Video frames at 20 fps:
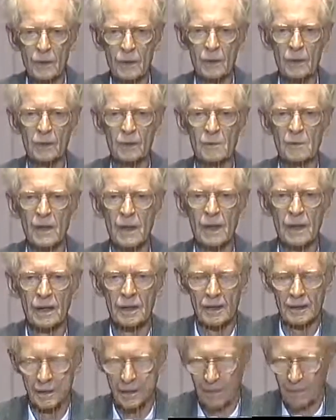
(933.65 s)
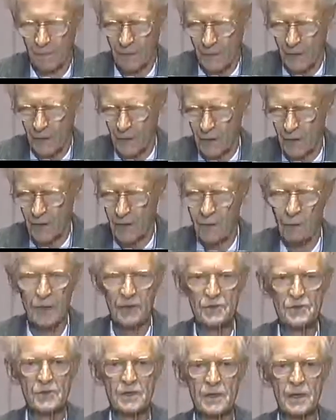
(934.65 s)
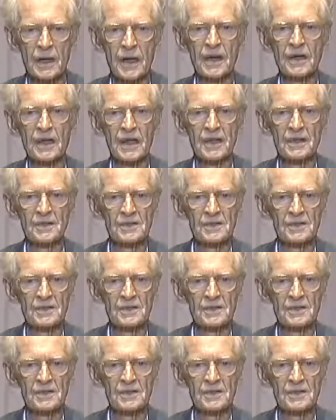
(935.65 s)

or mind, which in a